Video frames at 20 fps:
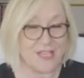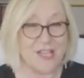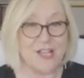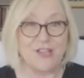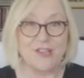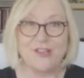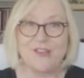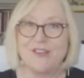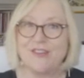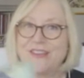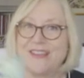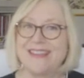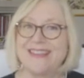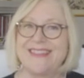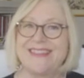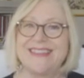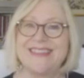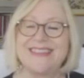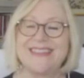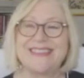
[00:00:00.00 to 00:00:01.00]
Look
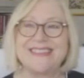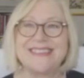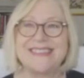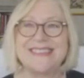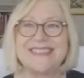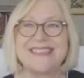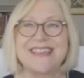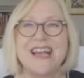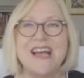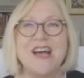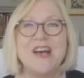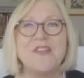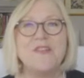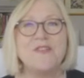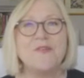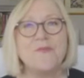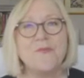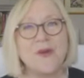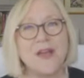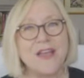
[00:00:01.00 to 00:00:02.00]
at this.
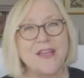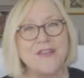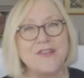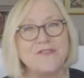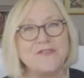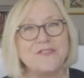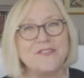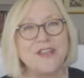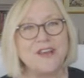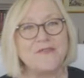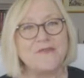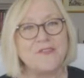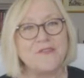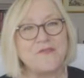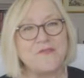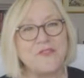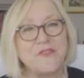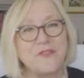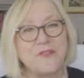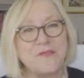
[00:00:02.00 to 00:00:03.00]
The way your lover
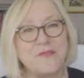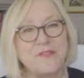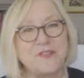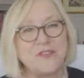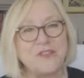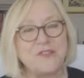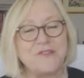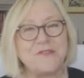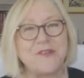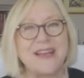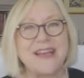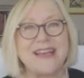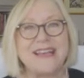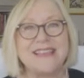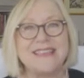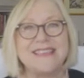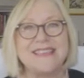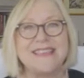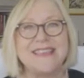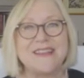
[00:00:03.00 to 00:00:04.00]
views you
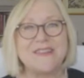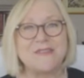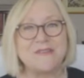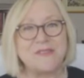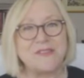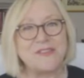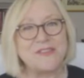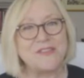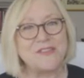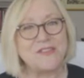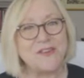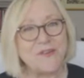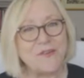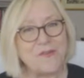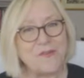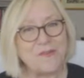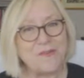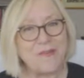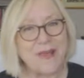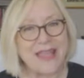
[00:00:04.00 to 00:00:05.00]
as their
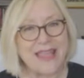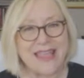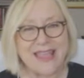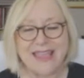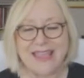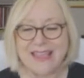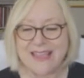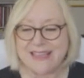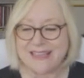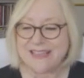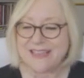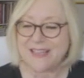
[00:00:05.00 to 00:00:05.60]
soulmate,